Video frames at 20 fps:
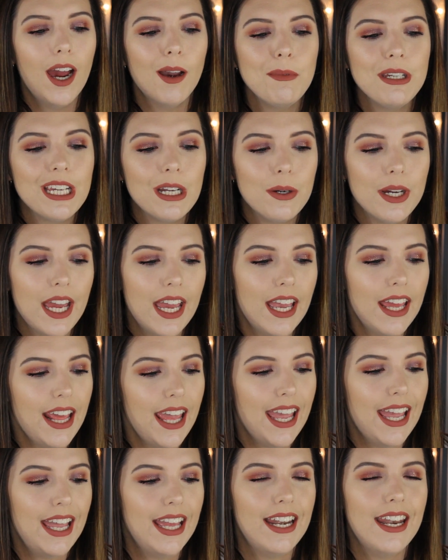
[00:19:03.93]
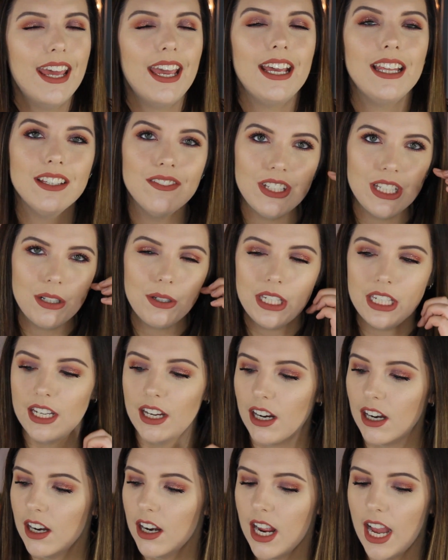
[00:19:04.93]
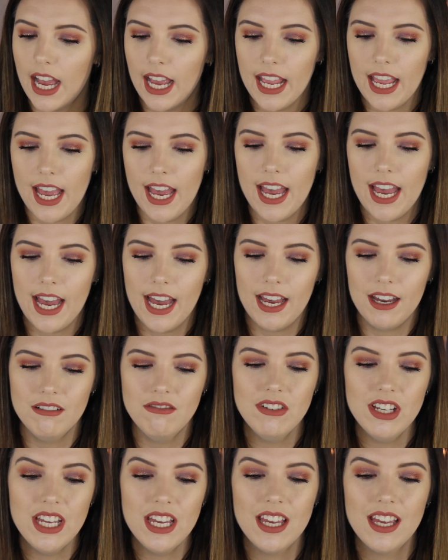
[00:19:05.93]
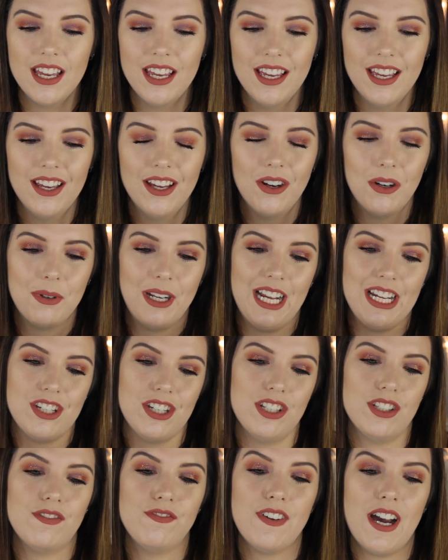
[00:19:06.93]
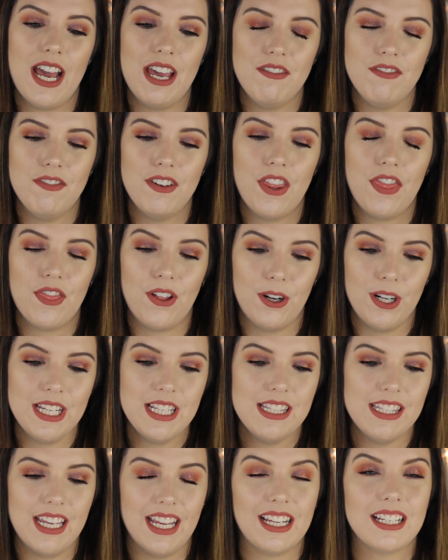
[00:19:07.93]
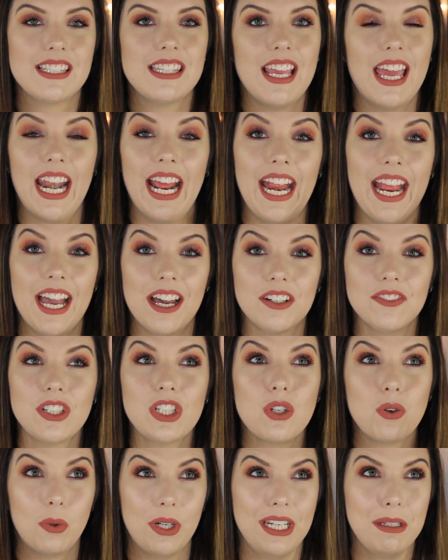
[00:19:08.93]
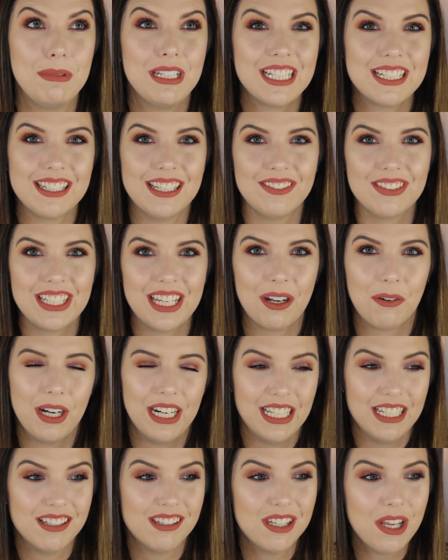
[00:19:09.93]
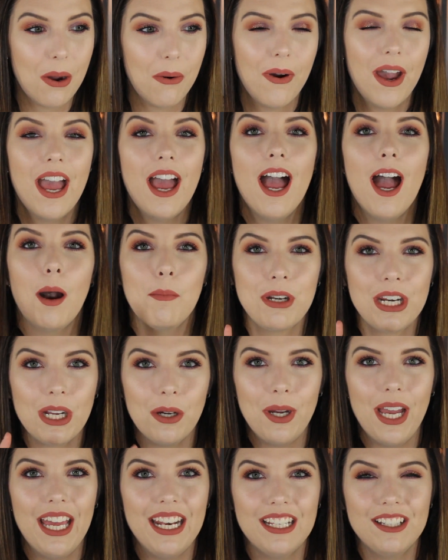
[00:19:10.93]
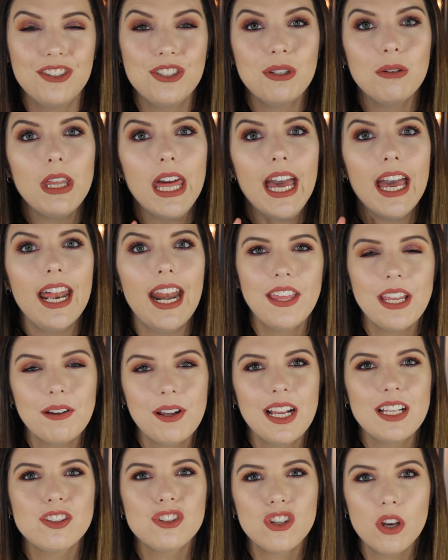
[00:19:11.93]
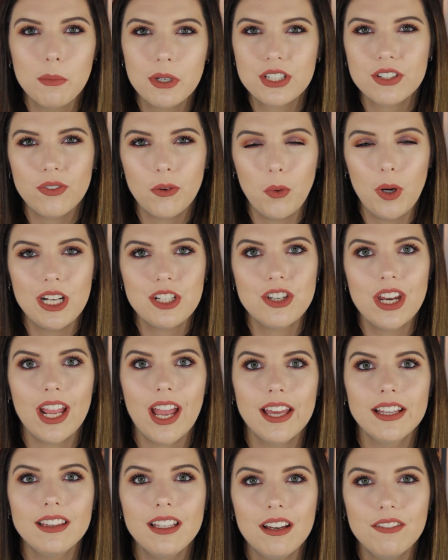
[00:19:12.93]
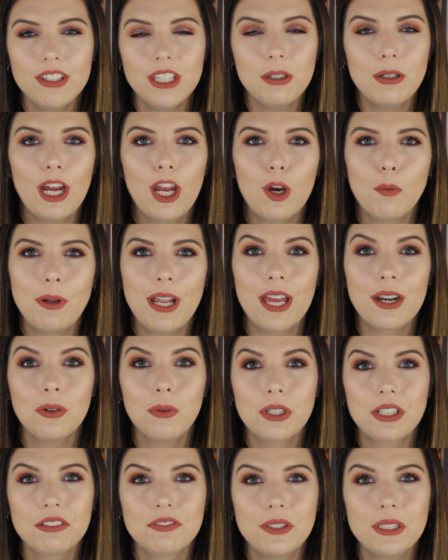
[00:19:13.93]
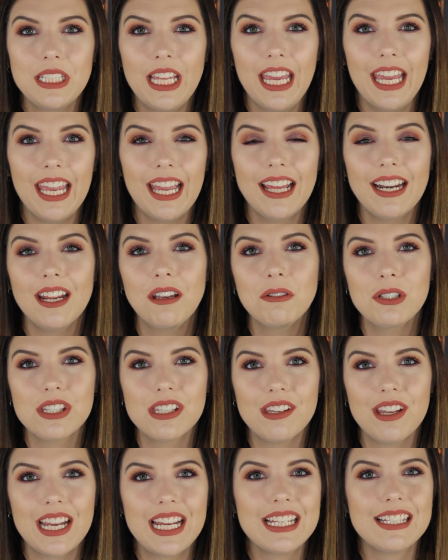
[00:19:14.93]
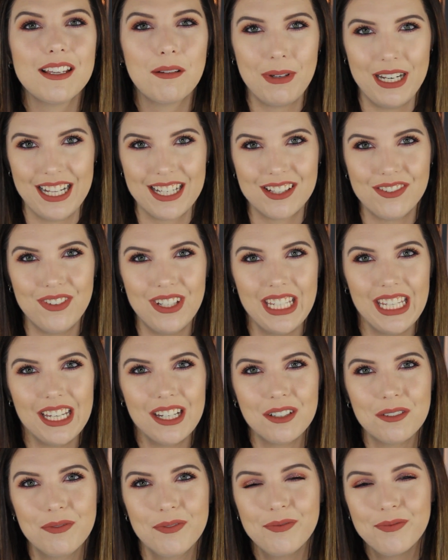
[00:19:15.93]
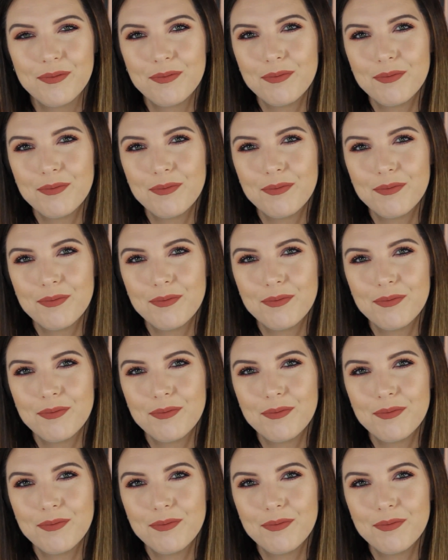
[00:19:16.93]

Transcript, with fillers: I'm gonna go ahead and end the video here. I have my gosh, it's 5.36 and I have 20 minutes left to get ready. So I'm gonna go ahead and do that. Thank you guys so much for watching. I love you. I hope you had a wonderful day and I will see you guys in my next video.